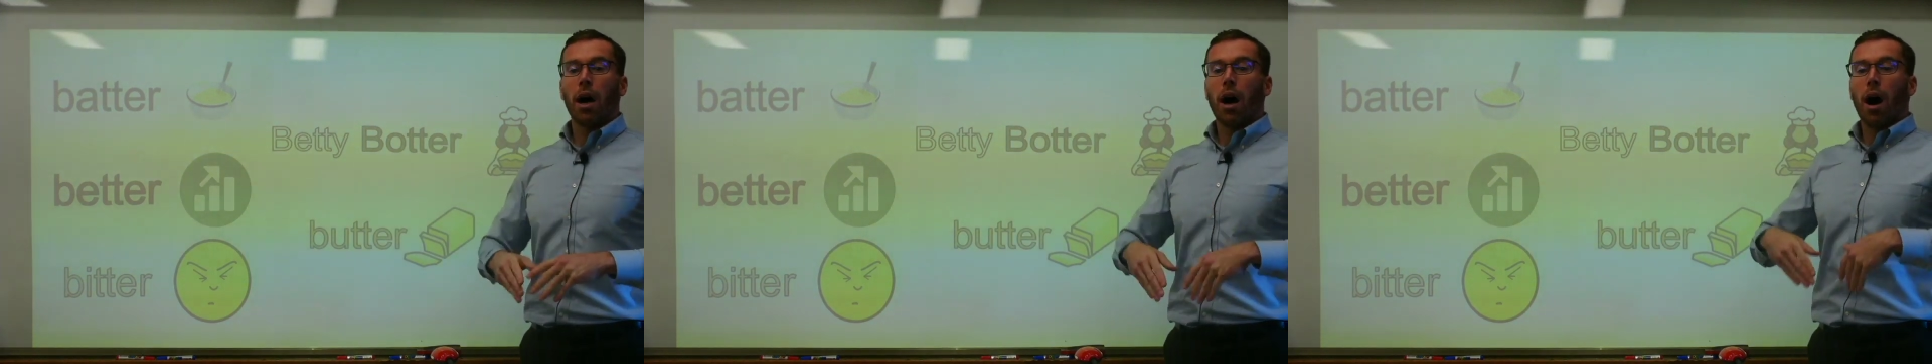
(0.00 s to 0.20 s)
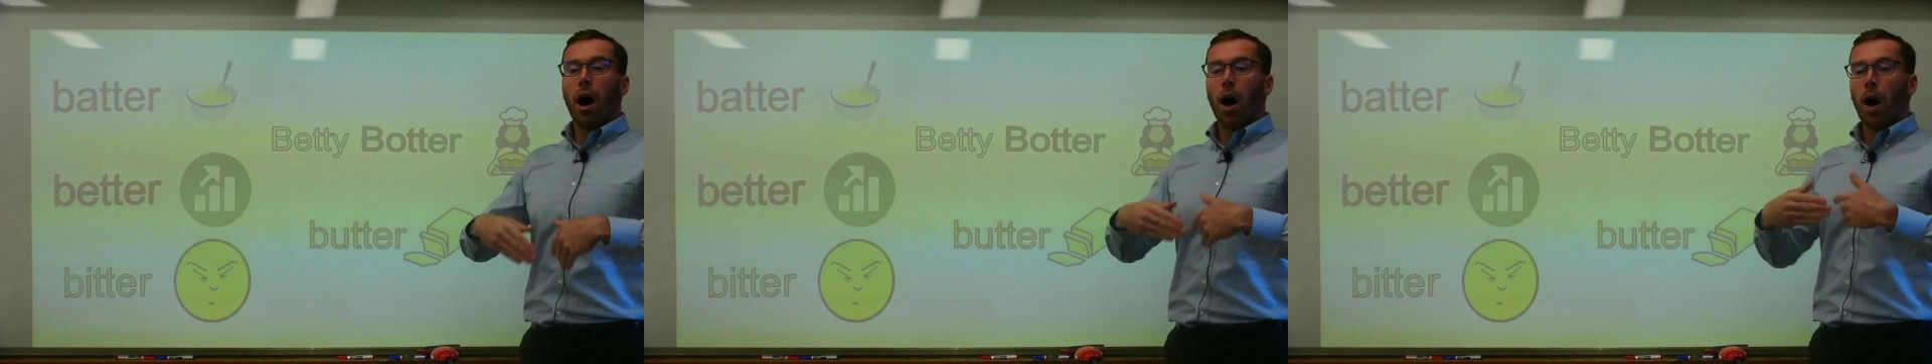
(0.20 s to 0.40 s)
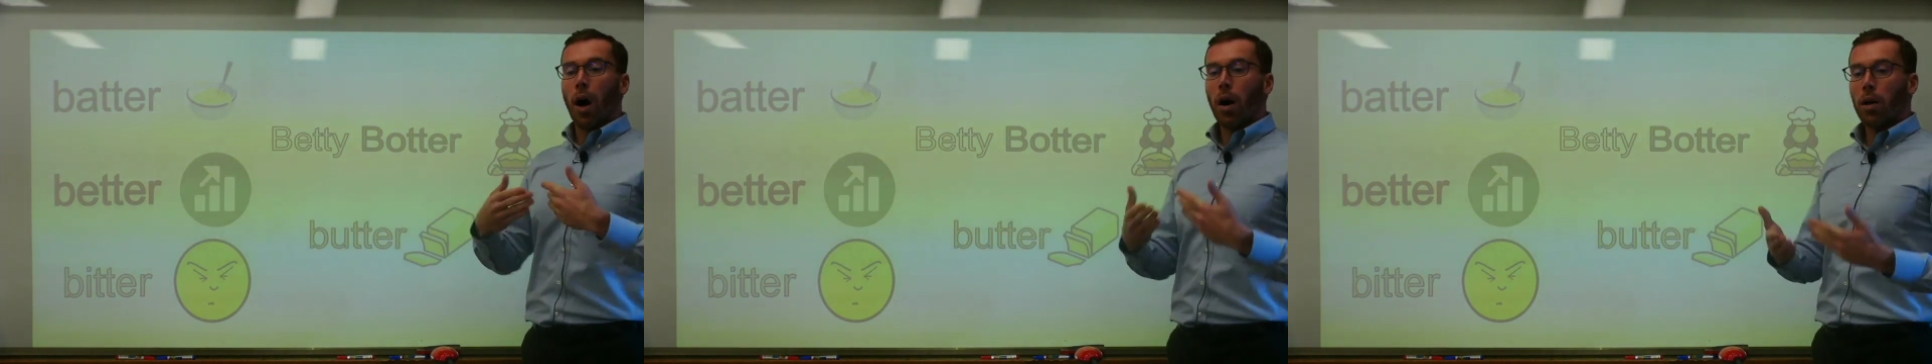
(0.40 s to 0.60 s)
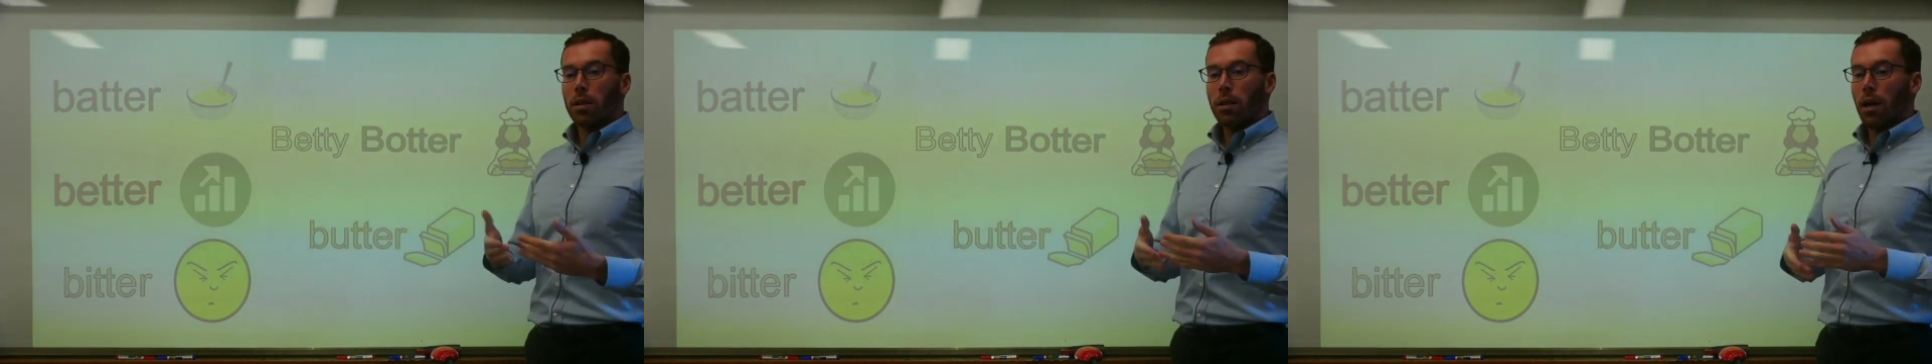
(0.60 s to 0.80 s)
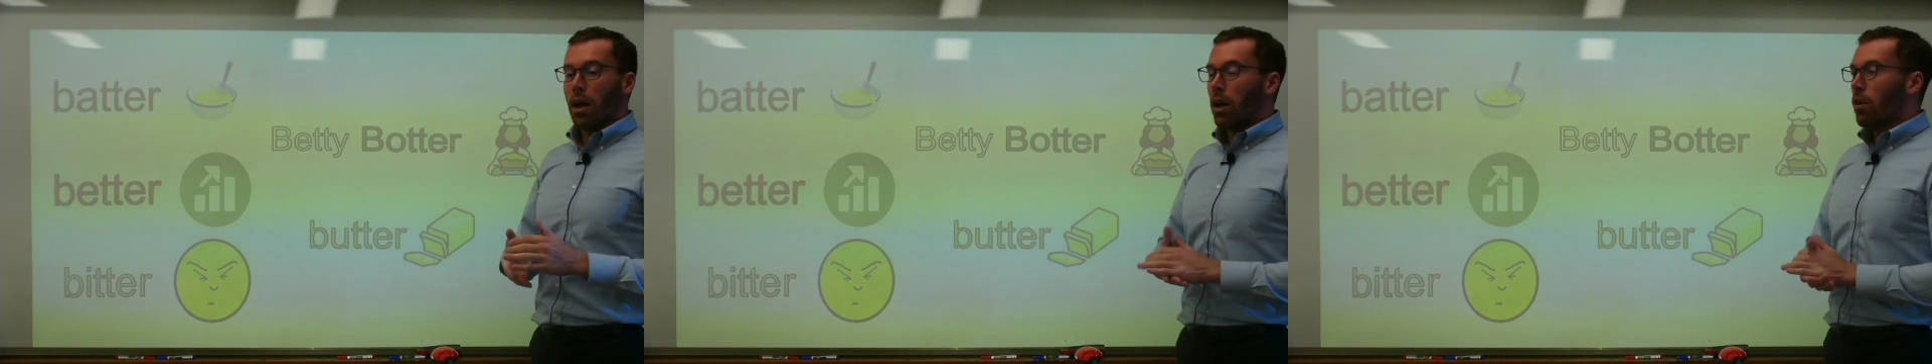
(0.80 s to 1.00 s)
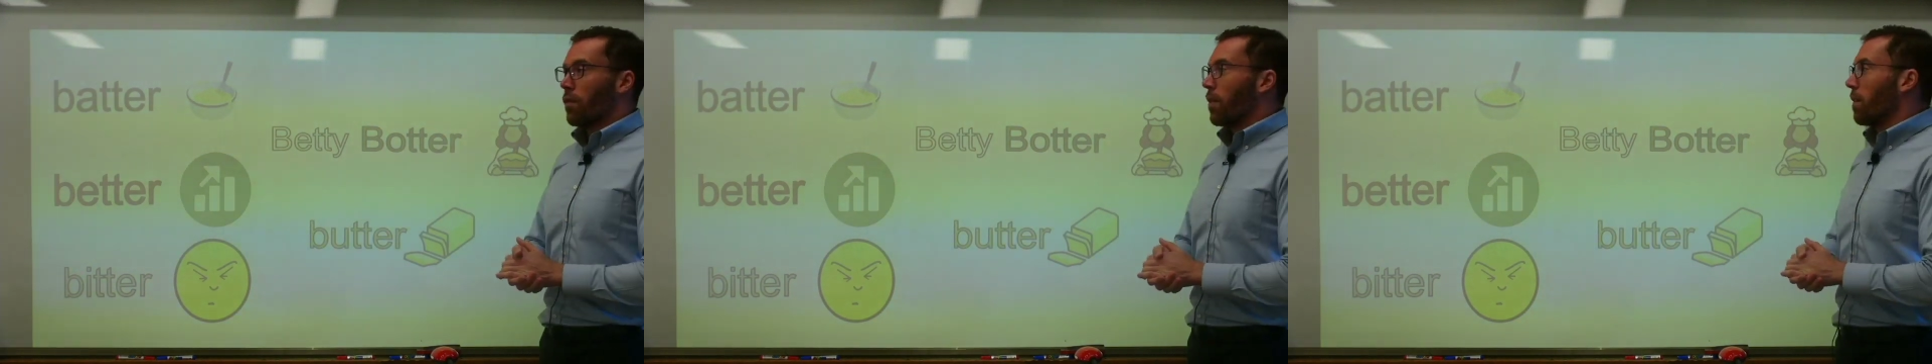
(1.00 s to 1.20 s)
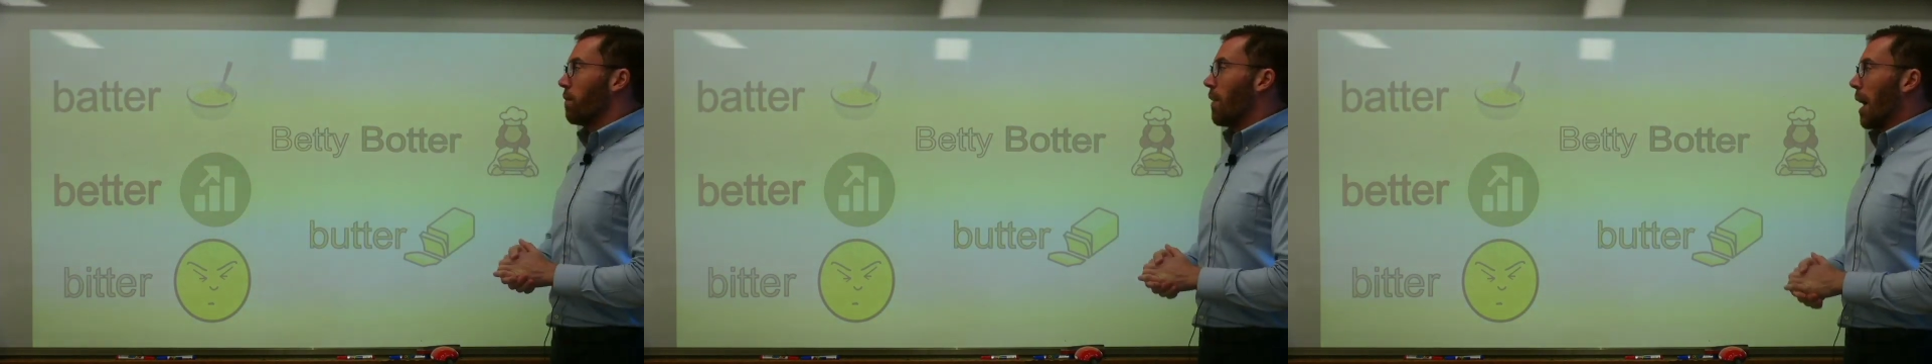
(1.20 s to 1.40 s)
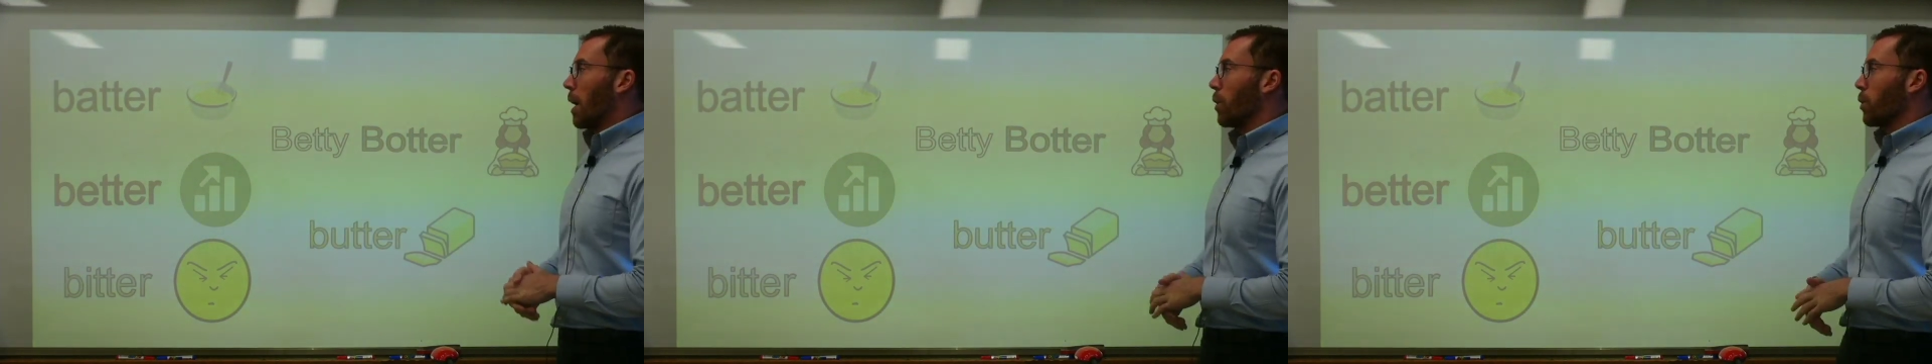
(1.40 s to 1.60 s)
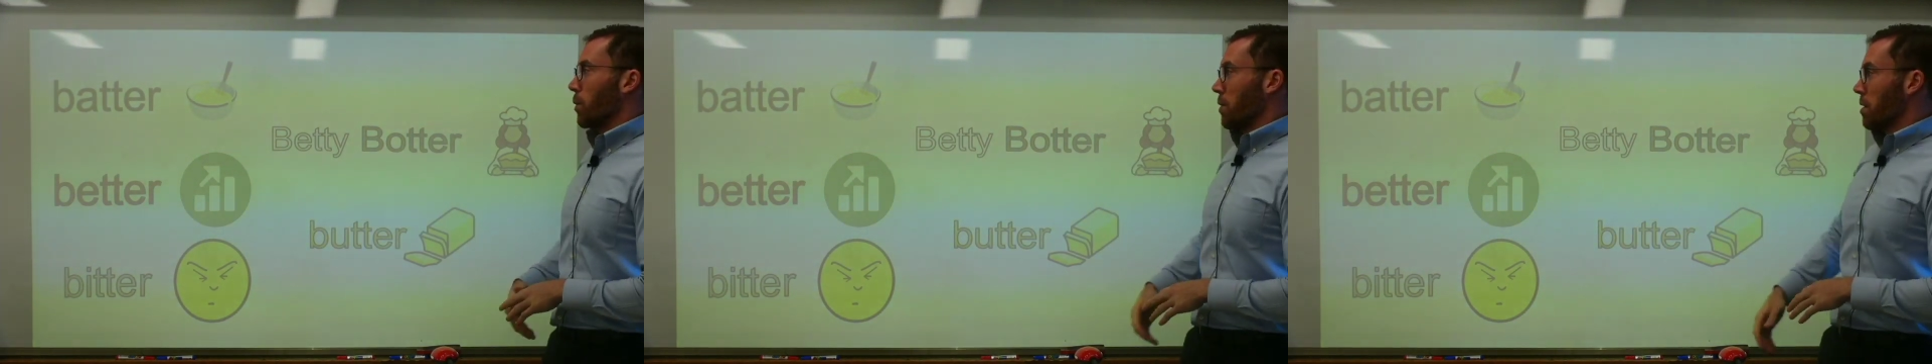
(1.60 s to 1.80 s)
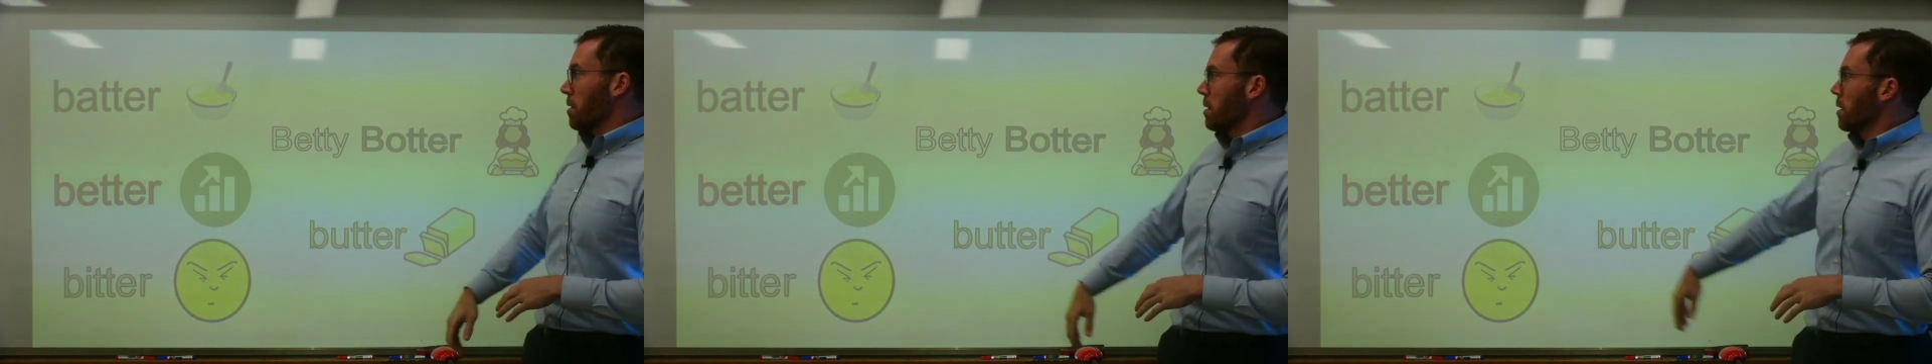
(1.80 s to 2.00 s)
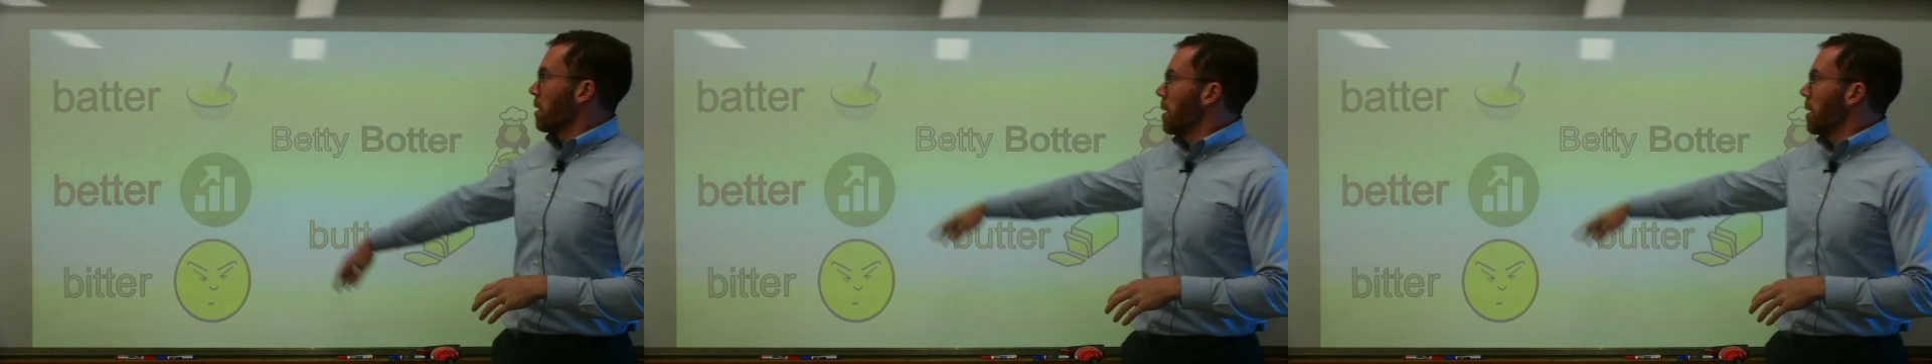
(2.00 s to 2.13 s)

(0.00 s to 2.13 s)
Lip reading: all of the vowels,